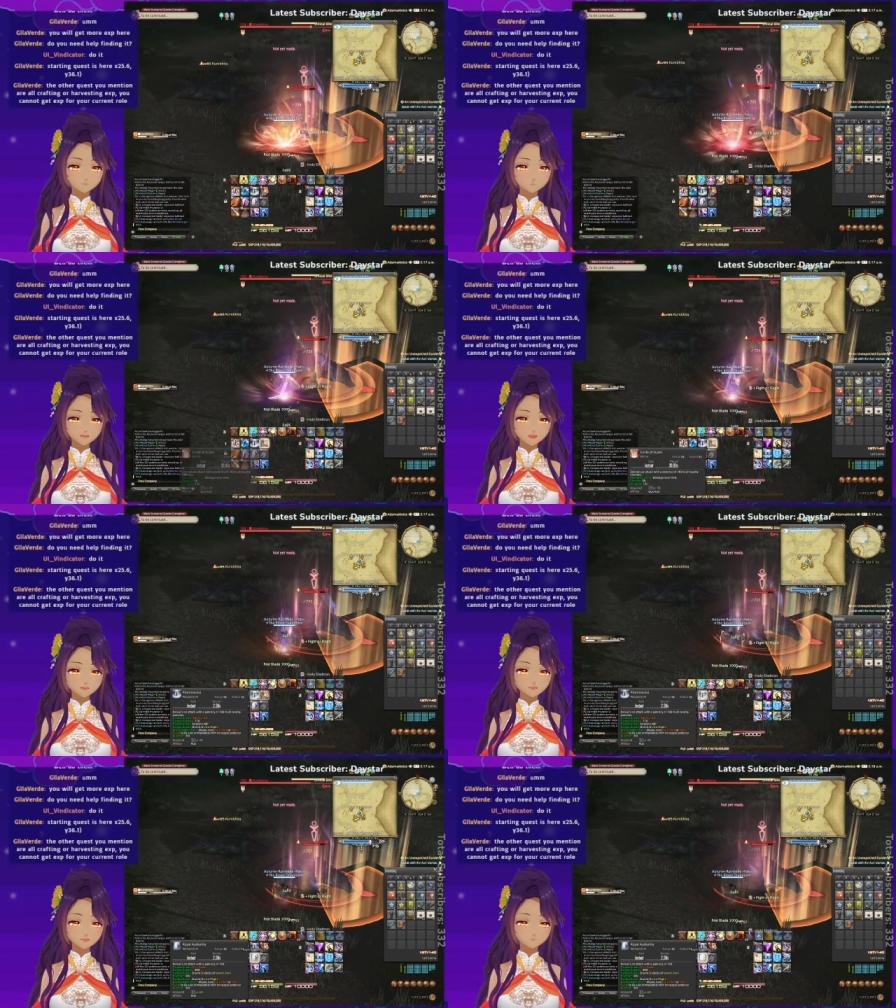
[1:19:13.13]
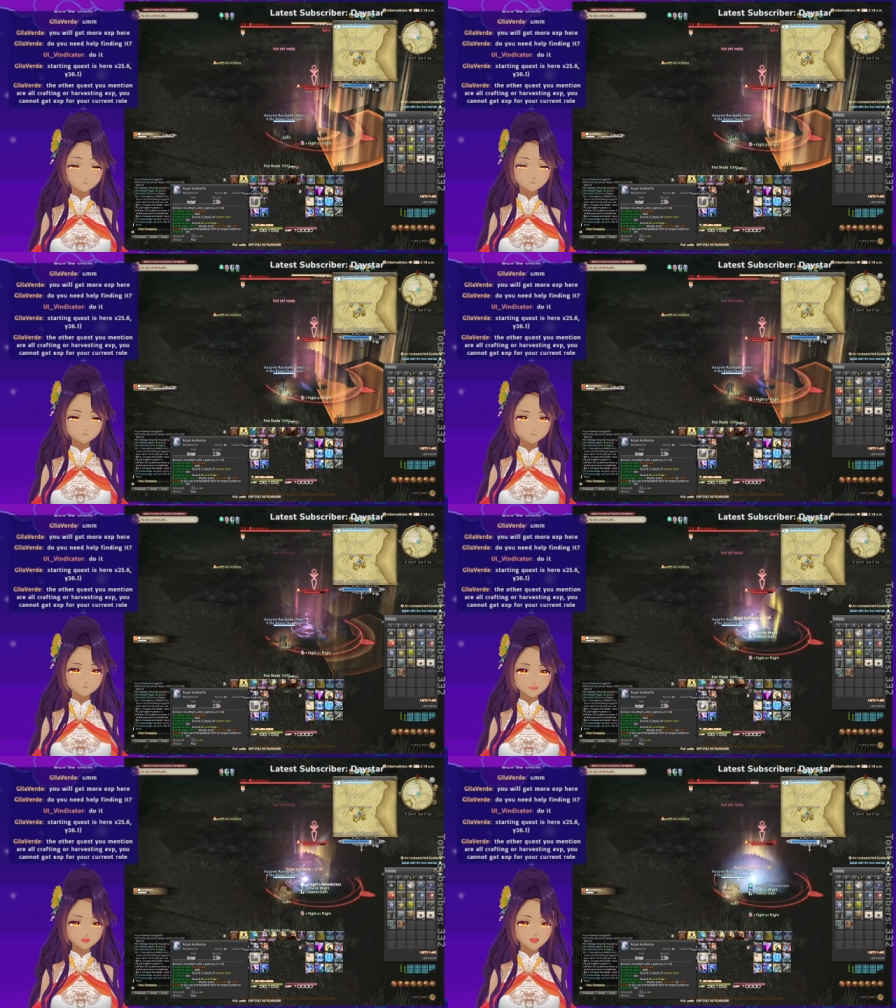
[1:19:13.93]
Sir!
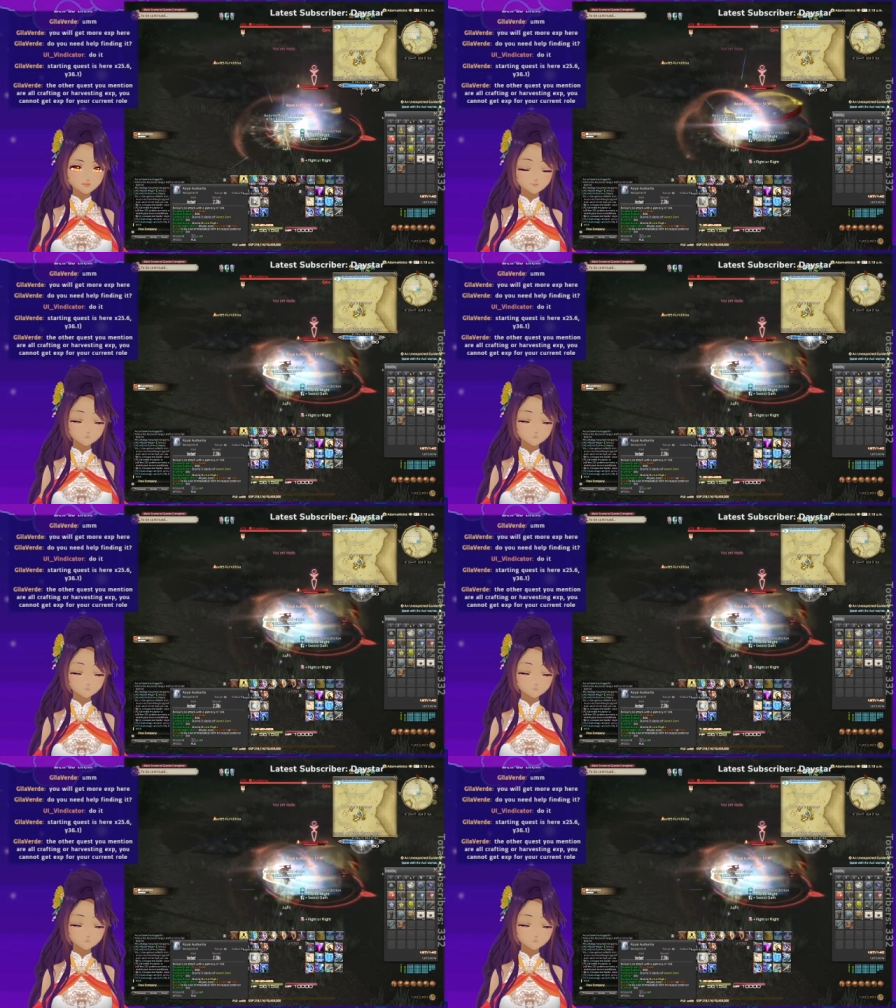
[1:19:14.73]
Calm down.